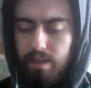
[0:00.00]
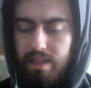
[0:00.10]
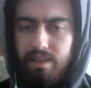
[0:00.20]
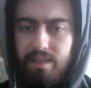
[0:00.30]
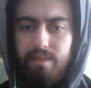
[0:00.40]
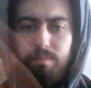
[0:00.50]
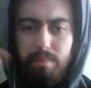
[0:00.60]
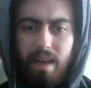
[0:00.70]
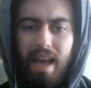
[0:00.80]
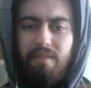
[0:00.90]
let's
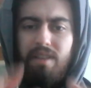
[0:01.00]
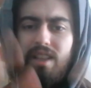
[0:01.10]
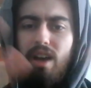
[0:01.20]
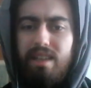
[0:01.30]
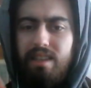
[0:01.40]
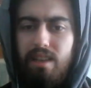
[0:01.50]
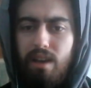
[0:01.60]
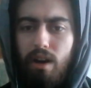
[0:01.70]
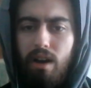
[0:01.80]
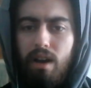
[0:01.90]
have an
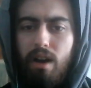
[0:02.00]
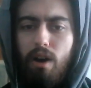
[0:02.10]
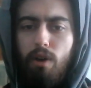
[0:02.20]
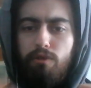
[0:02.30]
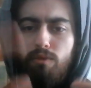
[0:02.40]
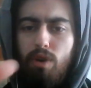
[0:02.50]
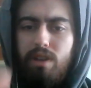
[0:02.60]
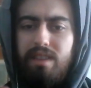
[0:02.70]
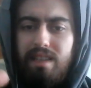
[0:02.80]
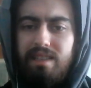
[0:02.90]
idea of
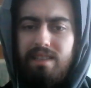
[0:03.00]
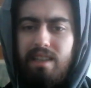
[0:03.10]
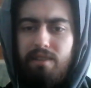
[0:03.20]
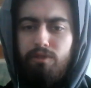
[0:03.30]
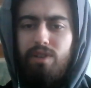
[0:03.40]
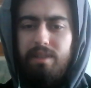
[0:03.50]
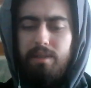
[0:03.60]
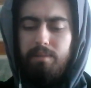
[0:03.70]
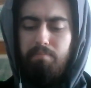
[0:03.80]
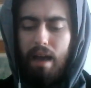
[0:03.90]
what these
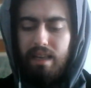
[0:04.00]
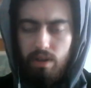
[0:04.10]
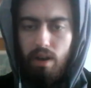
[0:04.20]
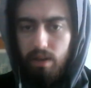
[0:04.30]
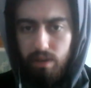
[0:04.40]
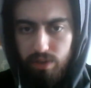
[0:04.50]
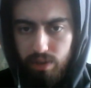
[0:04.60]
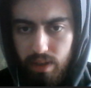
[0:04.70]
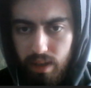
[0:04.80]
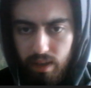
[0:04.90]
different
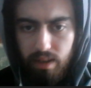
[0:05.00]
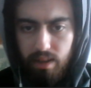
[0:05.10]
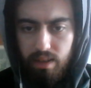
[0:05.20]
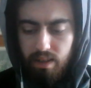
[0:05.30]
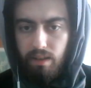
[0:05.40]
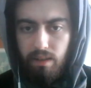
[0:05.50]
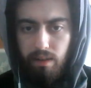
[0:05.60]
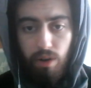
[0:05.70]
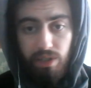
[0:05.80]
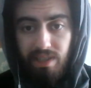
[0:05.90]
scholars
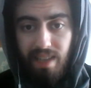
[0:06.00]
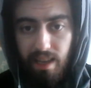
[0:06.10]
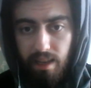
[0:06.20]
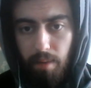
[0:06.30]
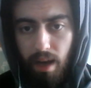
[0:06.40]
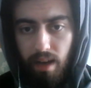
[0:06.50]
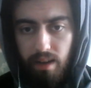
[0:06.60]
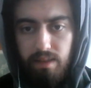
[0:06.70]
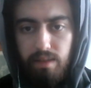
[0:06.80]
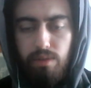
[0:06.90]
are saying about
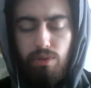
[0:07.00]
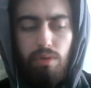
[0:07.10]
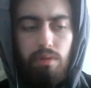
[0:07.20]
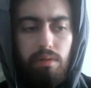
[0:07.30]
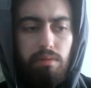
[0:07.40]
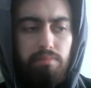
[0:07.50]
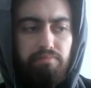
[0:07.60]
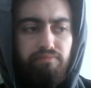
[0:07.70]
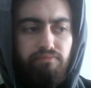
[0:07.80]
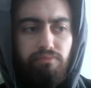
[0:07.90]
it. So
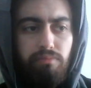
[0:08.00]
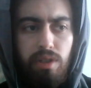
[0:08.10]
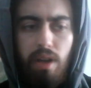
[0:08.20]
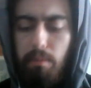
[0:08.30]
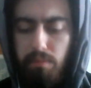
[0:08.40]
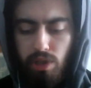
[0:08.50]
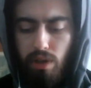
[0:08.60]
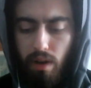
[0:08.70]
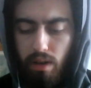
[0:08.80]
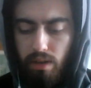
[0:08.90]
some
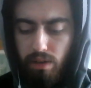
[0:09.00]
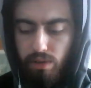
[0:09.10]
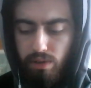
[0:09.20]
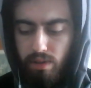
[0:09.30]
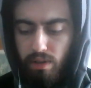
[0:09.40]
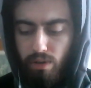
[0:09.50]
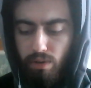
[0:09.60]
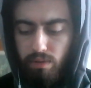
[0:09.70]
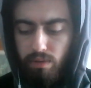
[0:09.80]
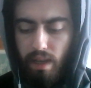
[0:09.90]
scholars,
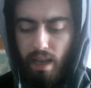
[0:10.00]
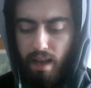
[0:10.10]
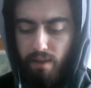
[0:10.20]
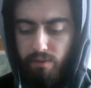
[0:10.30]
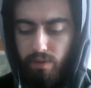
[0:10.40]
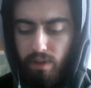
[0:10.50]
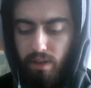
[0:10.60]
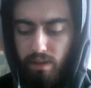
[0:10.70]
they have